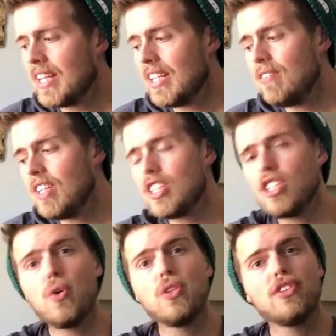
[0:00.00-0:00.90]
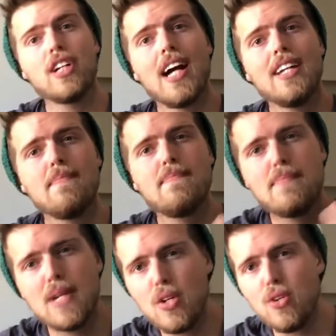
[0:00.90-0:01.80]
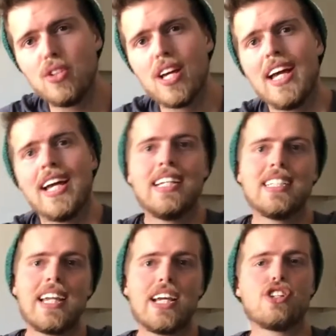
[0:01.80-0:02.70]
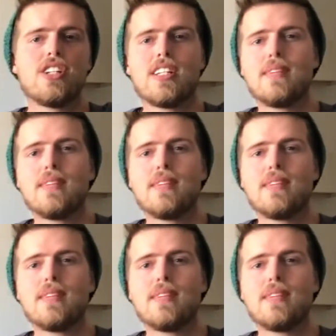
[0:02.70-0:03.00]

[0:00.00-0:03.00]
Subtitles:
Living stones for God to build his nation,